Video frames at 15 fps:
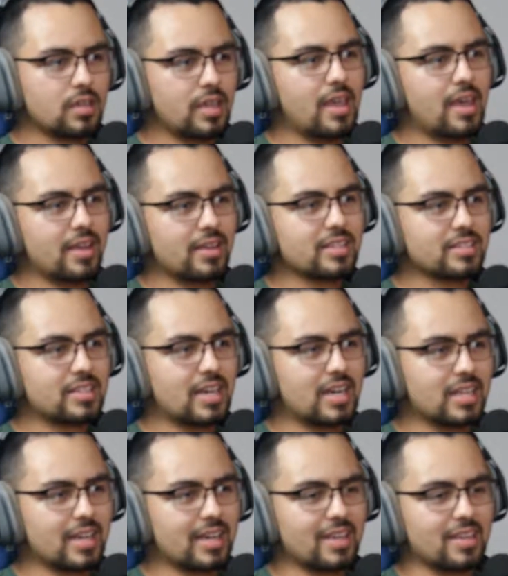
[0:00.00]
Yeah, it's kind
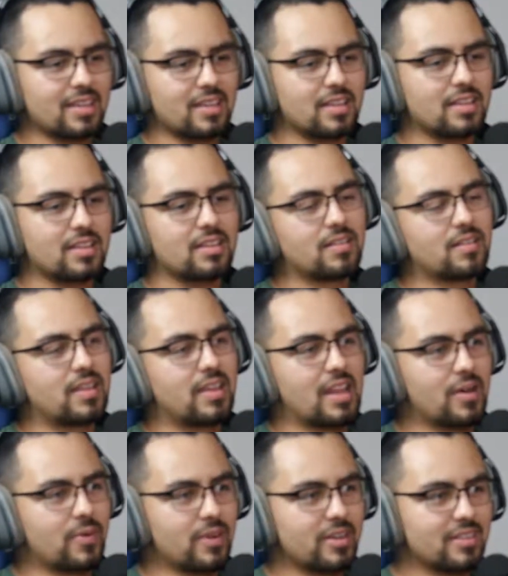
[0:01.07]
of like, okay,
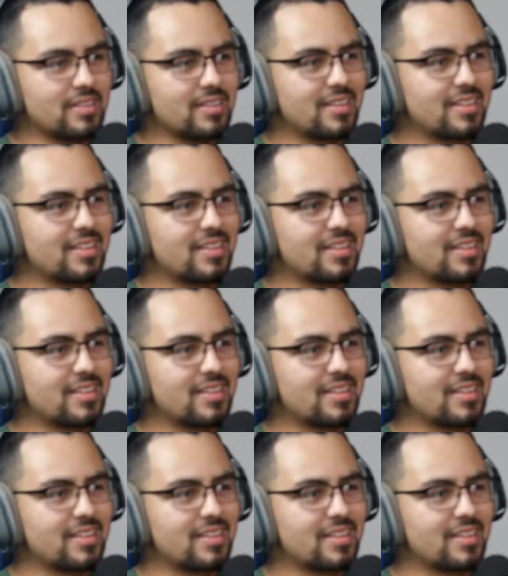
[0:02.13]
now what?